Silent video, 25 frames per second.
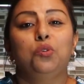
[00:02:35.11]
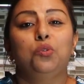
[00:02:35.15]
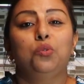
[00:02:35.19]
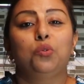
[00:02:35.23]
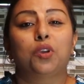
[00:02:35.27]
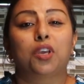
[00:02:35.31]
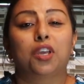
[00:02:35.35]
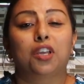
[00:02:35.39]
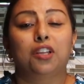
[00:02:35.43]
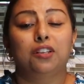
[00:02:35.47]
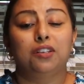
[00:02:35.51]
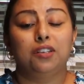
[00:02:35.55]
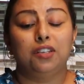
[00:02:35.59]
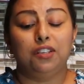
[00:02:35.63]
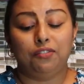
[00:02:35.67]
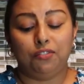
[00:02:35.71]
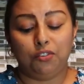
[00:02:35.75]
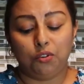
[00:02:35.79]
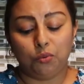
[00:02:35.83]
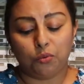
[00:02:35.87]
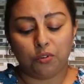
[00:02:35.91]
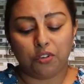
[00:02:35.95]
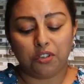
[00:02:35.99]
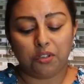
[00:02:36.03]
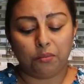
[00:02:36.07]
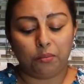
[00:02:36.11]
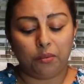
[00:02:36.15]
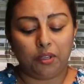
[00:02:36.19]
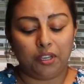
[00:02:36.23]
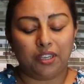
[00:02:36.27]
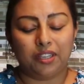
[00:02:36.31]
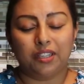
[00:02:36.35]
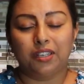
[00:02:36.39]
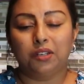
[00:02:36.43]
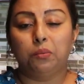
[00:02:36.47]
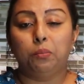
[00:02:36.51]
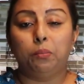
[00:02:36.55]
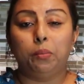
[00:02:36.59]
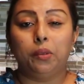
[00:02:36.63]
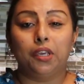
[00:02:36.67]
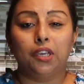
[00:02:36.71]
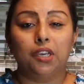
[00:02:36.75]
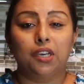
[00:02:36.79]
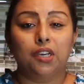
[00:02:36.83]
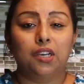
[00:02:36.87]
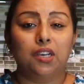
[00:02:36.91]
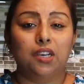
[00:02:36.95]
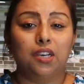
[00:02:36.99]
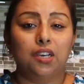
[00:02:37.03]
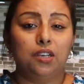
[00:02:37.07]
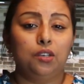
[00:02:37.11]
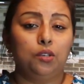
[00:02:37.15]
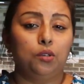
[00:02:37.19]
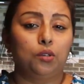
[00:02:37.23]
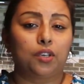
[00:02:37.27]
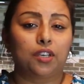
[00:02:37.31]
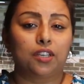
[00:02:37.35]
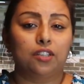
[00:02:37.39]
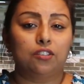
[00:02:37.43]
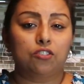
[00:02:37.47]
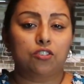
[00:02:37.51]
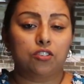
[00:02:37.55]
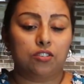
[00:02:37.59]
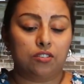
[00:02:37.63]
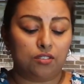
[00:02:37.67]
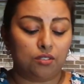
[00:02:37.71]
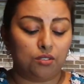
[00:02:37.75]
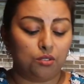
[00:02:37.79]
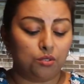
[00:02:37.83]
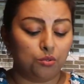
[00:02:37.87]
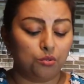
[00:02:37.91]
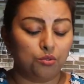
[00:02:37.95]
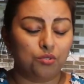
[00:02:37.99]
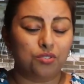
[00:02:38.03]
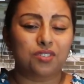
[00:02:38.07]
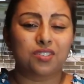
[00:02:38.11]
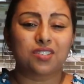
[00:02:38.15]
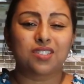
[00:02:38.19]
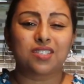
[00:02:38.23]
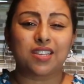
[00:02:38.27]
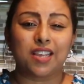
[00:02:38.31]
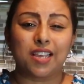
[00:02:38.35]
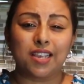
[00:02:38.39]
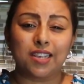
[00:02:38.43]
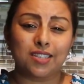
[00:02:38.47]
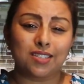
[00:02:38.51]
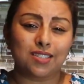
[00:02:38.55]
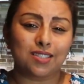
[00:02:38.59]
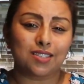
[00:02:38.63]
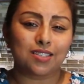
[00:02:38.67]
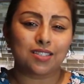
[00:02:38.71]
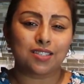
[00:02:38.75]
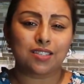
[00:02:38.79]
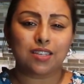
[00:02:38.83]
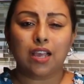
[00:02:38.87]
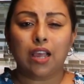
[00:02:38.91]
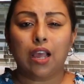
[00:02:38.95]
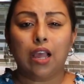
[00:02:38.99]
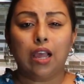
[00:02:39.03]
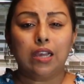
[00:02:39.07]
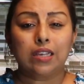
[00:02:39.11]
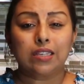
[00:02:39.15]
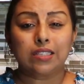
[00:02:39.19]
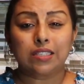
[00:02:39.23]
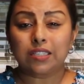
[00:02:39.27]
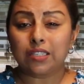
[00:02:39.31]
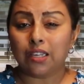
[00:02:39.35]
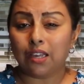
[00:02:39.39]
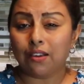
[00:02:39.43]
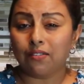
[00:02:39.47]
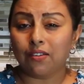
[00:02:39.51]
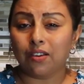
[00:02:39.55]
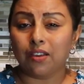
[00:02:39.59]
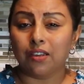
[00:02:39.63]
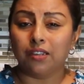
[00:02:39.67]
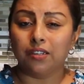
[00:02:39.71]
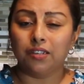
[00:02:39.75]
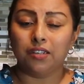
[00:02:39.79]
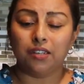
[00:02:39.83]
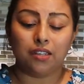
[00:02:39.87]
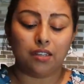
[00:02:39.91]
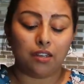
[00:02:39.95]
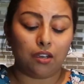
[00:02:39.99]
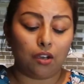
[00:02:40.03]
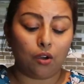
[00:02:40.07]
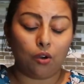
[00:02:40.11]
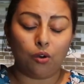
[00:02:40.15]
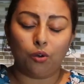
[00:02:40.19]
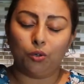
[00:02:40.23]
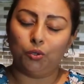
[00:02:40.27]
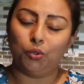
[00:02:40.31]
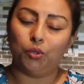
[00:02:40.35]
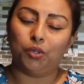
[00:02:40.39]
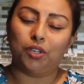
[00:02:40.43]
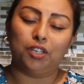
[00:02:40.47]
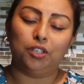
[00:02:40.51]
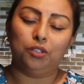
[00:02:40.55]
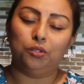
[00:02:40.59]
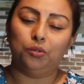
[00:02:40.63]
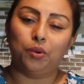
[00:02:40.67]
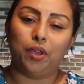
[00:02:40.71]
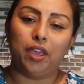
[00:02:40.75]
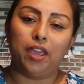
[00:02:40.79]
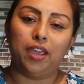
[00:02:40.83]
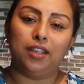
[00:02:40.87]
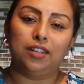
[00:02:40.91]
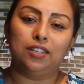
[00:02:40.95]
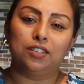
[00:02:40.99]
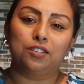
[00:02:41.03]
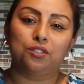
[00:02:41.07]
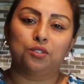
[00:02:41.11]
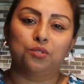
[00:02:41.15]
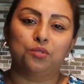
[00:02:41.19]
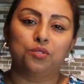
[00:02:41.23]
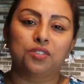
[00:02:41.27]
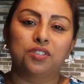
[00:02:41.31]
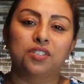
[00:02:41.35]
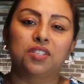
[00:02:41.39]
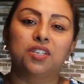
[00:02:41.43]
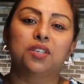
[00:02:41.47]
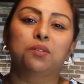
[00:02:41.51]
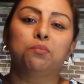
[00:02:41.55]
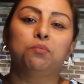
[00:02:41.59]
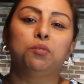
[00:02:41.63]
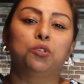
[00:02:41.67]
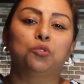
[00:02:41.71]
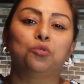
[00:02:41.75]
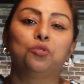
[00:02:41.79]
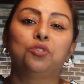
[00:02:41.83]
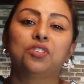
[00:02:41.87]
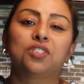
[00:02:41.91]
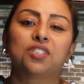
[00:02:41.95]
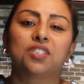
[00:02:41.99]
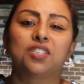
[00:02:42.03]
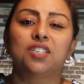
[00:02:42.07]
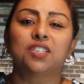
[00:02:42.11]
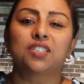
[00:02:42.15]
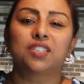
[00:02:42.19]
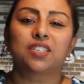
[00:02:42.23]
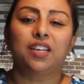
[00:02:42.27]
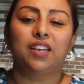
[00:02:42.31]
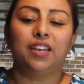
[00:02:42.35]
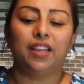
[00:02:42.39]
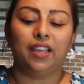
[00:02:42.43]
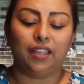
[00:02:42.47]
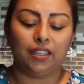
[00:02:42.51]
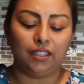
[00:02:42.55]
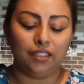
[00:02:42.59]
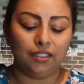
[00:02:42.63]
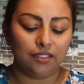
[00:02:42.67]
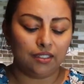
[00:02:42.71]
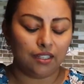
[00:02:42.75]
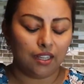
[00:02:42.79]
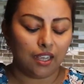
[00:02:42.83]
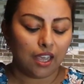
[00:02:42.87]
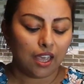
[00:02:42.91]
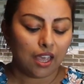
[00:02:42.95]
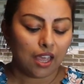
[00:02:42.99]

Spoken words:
You can, if you want to make it bigger, you can just do 6, 7, or you can do 8. So between 6 and 8.